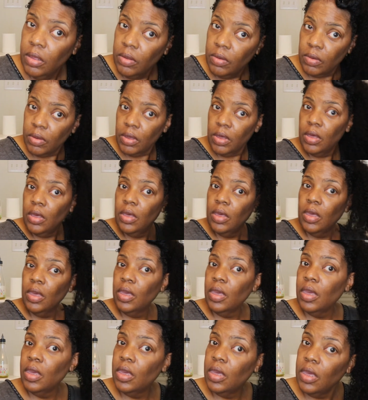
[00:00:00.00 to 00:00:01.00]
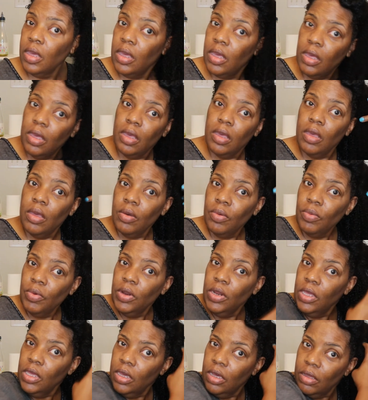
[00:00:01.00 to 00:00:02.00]
Okay.
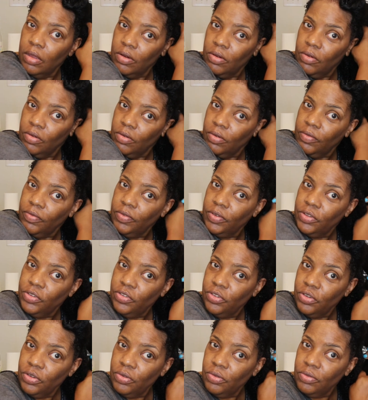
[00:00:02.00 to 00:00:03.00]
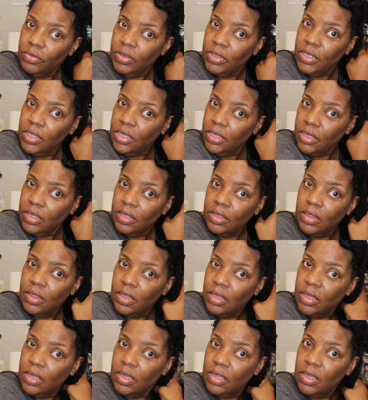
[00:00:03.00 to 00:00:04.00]
What are y'all doing for Juneteenth?
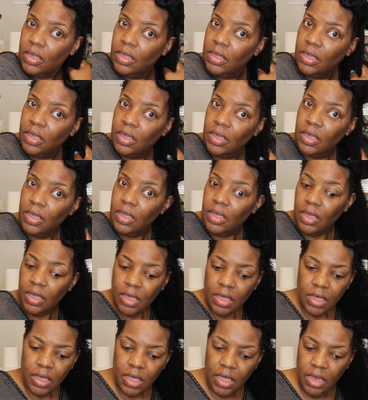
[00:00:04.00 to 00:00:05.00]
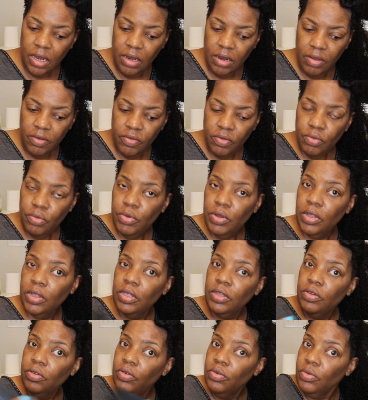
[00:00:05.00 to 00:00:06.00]
I never
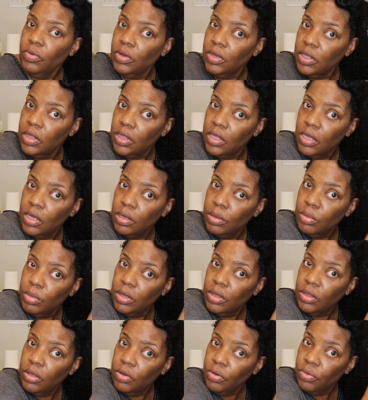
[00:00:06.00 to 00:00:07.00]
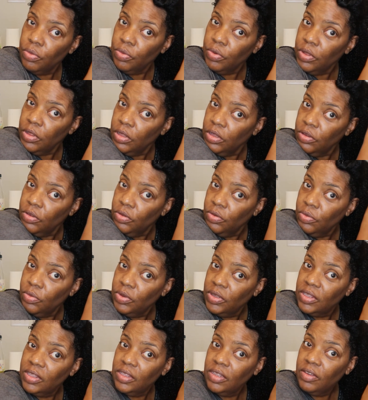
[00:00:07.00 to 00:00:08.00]
really do anything, but they're really
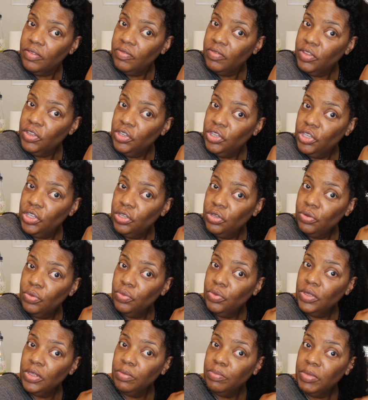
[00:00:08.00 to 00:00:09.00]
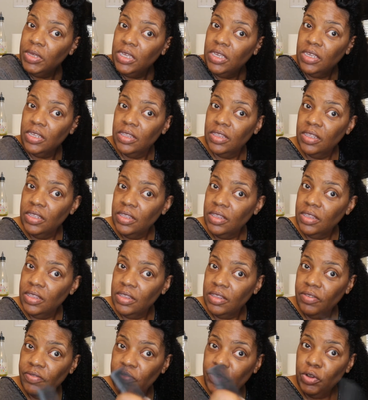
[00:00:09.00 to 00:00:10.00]
doing stuff this year with because this
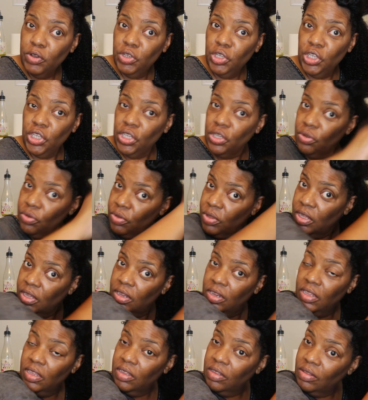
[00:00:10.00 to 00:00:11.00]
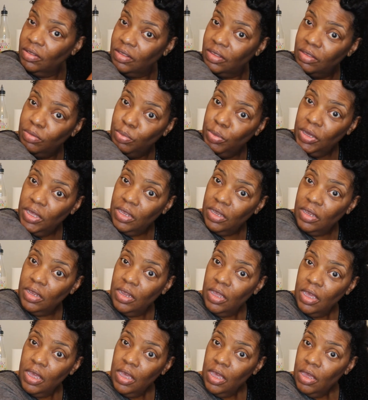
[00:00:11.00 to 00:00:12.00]
is the first year that it's
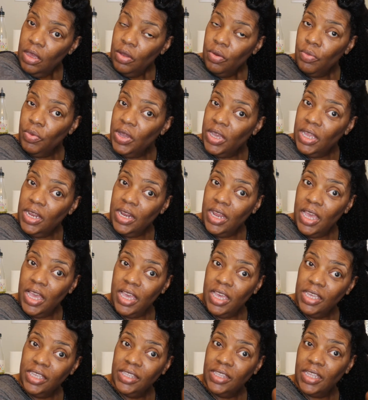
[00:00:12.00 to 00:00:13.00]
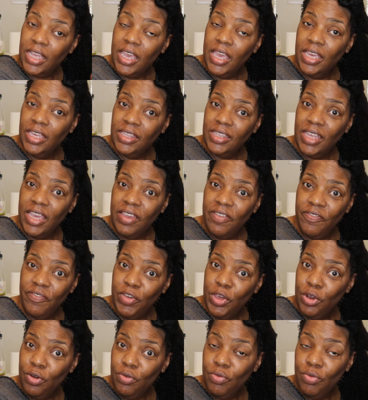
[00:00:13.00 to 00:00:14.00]
been recognized as a
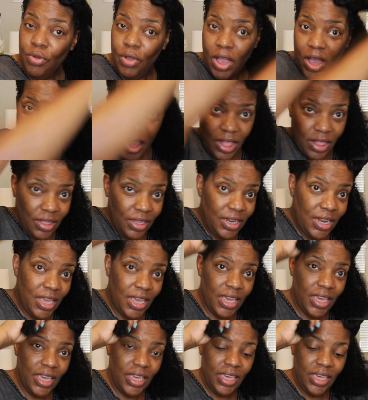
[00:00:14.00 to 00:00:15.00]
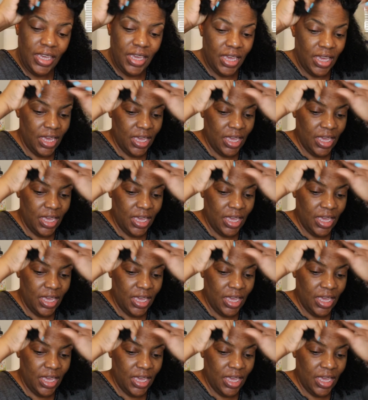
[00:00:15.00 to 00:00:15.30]
federal holiday.